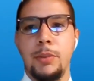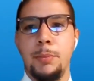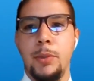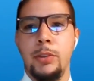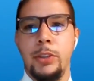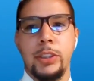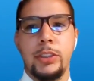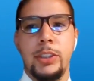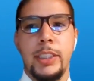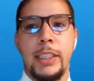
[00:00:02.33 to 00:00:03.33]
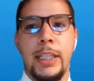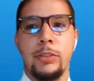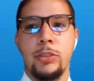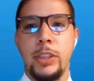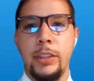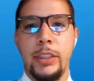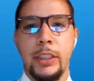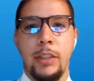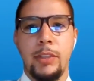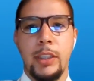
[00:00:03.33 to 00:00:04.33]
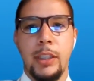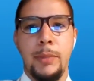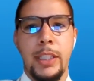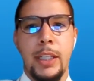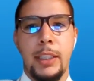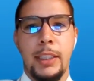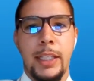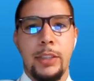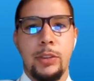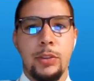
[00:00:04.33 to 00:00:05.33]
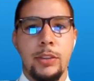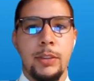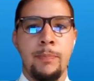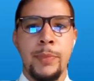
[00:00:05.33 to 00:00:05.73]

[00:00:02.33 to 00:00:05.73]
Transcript: remote New York City Council hearing of the Committee on Land Use.